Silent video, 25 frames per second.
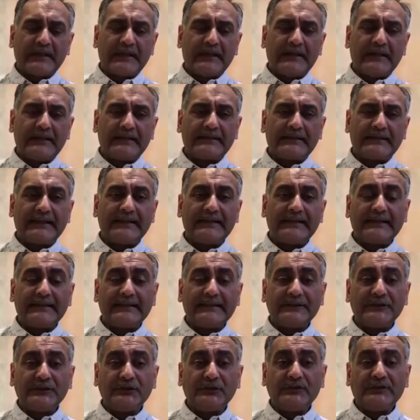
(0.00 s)

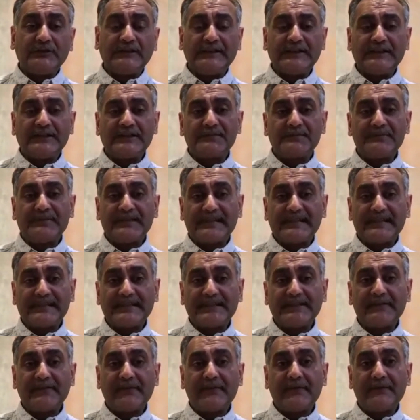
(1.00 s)
then you need to be
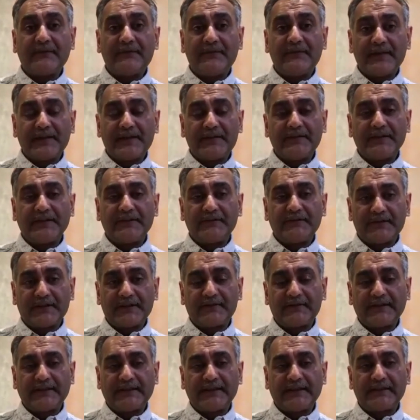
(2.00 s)
seen very,
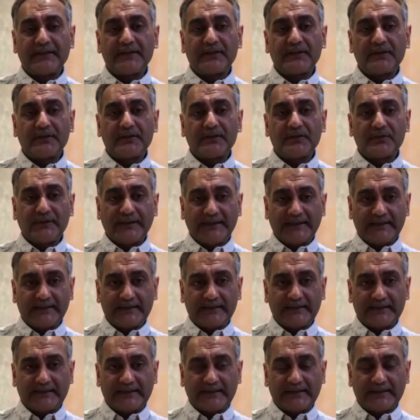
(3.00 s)
very
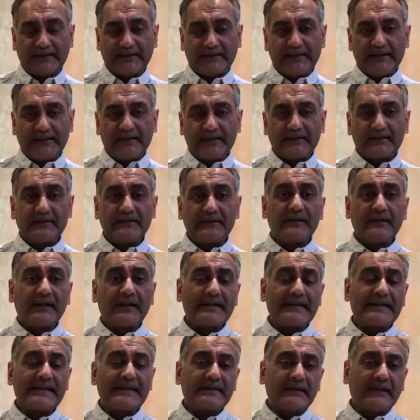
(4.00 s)
quickly. The
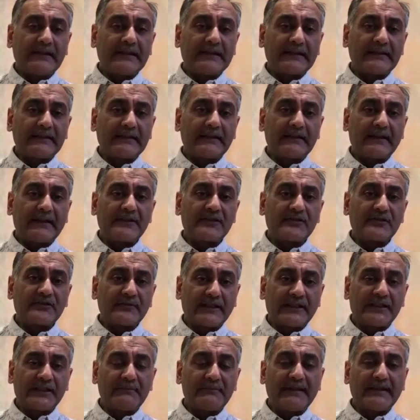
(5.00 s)
NICE guidelines
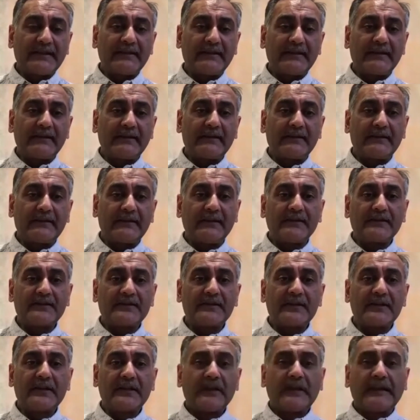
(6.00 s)
recommend that
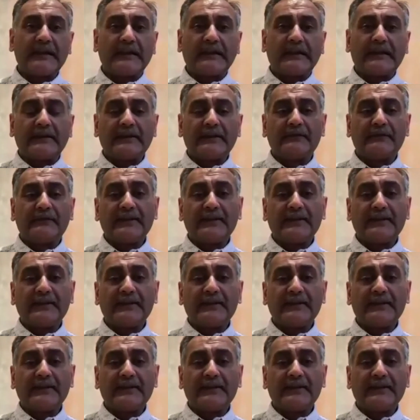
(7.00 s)
the